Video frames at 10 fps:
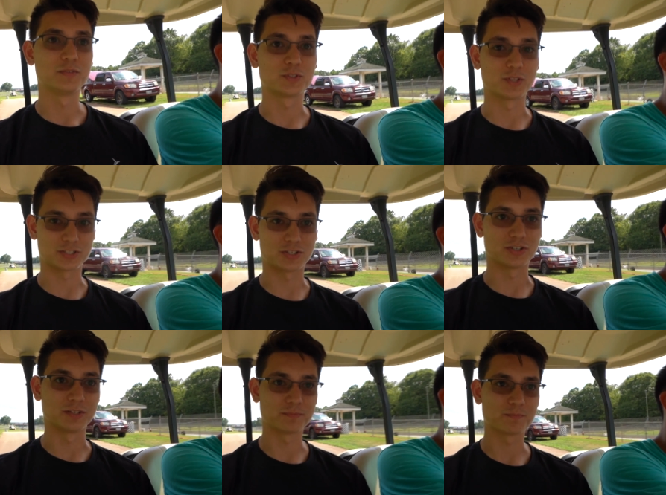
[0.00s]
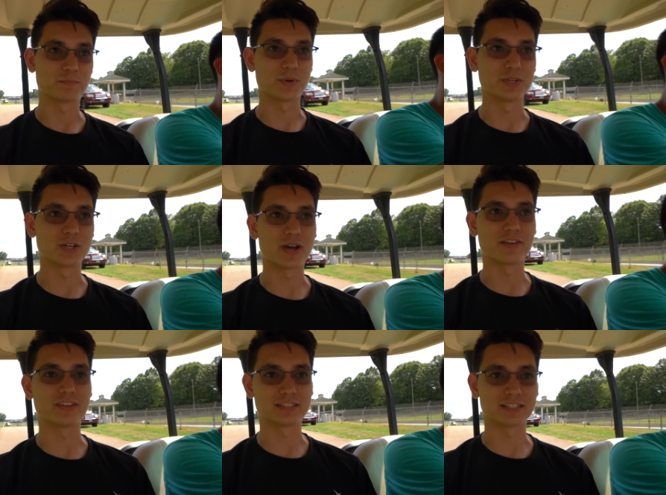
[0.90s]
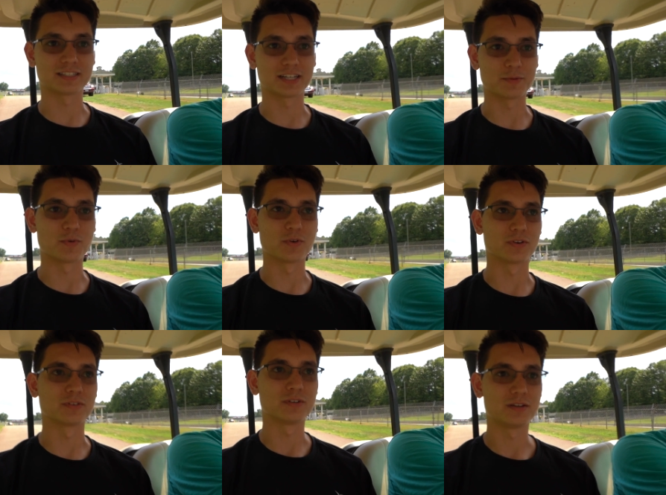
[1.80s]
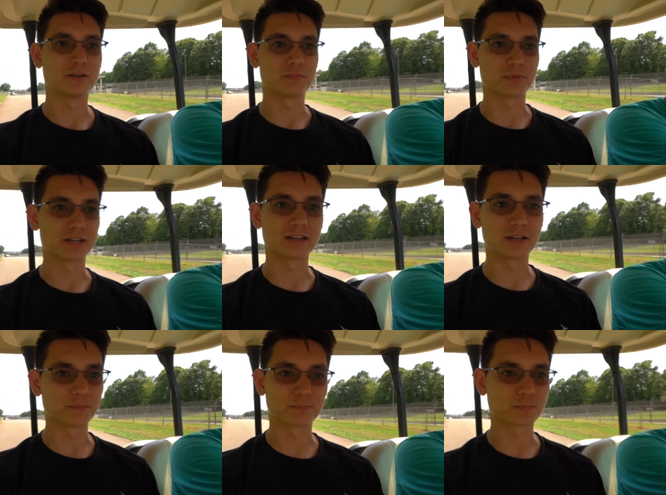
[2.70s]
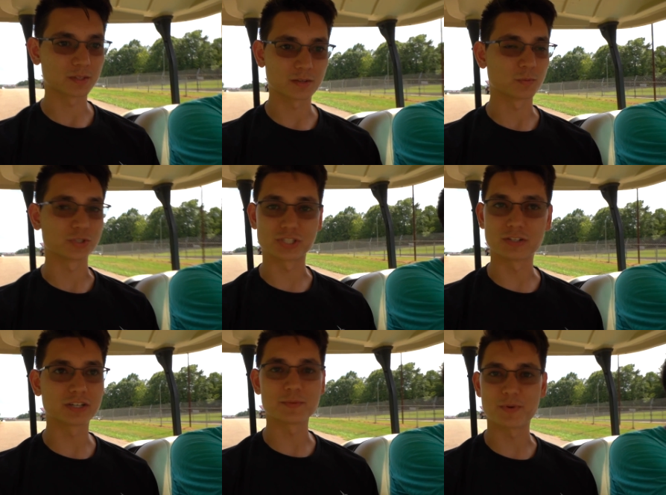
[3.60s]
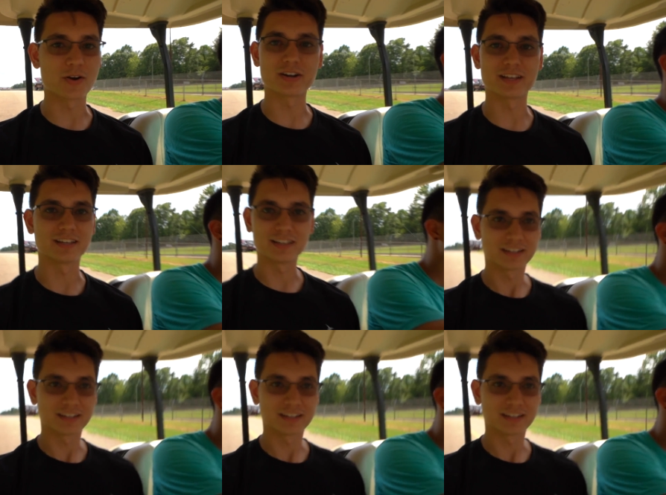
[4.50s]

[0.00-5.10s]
so that's good. But we don't have eight six anymore. But um, we're still gonna party at